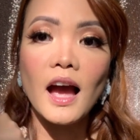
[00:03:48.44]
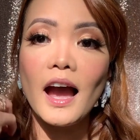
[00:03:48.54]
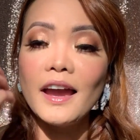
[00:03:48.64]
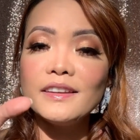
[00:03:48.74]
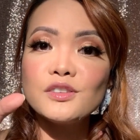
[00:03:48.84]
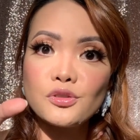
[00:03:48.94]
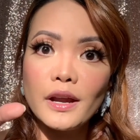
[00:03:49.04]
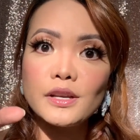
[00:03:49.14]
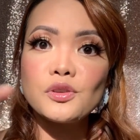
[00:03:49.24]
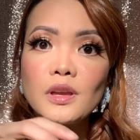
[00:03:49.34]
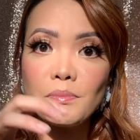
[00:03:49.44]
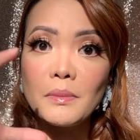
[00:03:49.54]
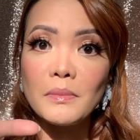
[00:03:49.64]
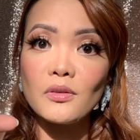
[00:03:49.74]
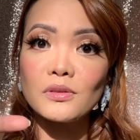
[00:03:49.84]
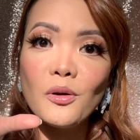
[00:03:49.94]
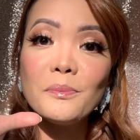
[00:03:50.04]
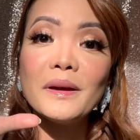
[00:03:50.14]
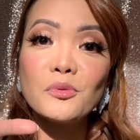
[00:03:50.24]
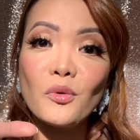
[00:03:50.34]
I did try to keep my mouth
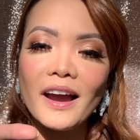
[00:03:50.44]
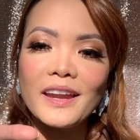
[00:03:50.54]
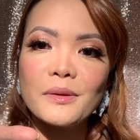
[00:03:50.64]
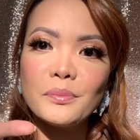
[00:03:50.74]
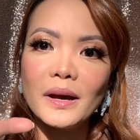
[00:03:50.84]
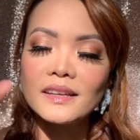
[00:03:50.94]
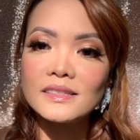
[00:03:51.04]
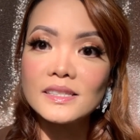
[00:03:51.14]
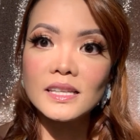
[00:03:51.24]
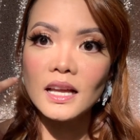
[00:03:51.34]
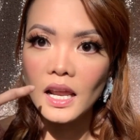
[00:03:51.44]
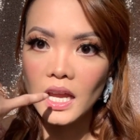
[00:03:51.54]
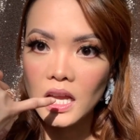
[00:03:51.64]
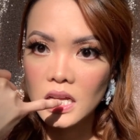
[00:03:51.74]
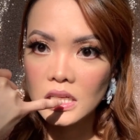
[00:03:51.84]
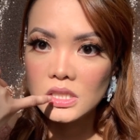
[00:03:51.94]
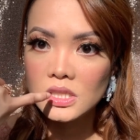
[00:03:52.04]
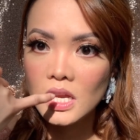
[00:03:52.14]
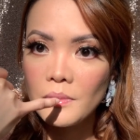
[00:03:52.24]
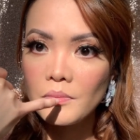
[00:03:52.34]
open wide, but still like
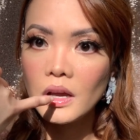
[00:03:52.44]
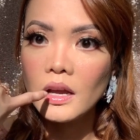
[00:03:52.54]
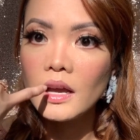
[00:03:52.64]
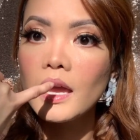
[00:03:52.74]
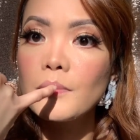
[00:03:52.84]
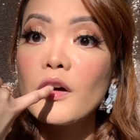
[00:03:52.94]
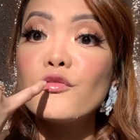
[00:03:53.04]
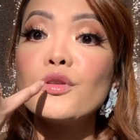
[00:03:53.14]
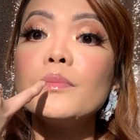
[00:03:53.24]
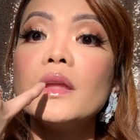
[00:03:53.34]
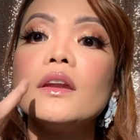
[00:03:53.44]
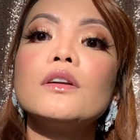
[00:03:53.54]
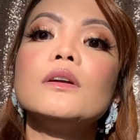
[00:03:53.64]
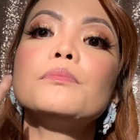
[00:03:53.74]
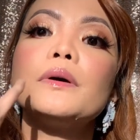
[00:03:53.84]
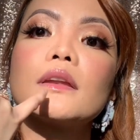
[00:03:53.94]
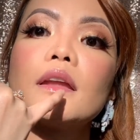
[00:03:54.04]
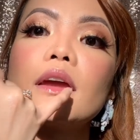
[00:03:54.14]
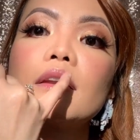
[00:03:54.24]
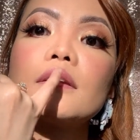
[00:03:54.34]
some came up from the inner, but
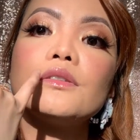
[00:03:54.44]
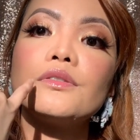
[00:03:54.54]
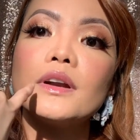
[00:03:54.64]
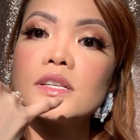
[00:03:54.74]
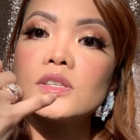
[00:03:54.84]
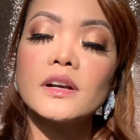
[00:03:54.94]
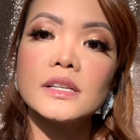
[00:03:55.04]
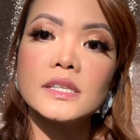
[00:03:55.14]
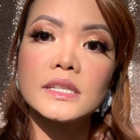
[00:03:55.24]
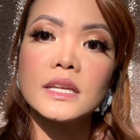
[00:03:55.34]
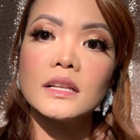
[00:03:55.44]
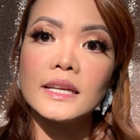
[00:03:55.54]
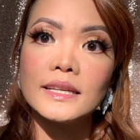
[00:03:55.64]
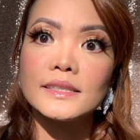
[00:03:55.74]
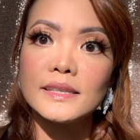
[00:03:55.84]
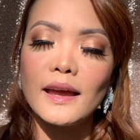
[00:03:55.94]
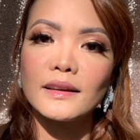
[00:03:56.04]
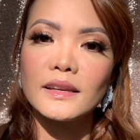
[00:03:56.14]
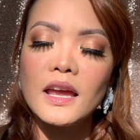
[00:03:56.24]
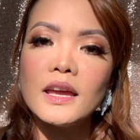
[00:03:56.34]
like the rest are still intact.
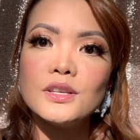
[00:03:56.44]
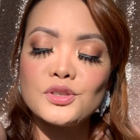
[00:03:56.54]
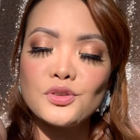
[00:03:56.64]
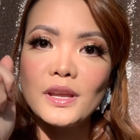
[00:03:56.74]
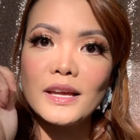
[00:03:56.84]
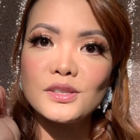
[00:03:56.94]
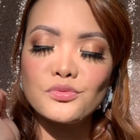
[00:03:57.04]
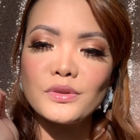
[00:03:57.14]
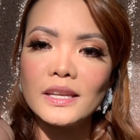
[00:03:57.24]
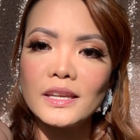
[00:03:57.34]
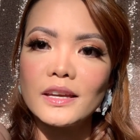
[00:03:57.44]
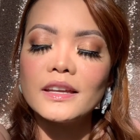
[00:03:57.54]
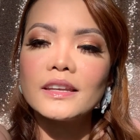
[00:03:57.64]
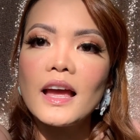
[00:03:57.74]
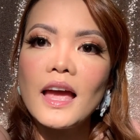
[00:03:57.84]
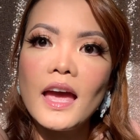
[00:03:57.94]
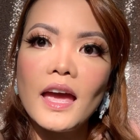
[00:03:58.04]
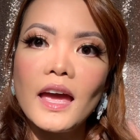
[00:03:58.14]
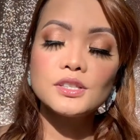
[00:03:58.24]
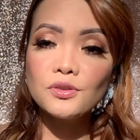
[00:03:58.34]
So that's really good.
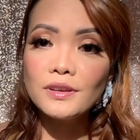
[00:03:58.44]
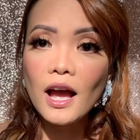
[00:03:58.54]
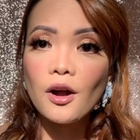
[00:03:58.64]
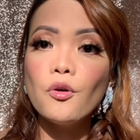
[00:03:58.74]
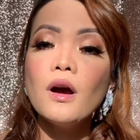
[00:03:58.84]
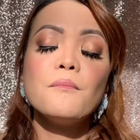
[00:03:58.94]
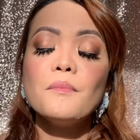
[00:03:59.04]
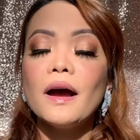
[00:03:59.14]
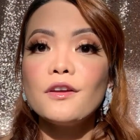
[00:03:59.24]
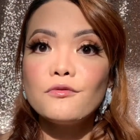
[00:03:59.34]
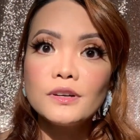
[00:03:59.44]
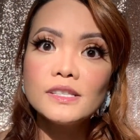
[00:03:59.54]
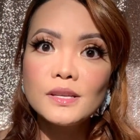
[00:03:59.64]
So now, my first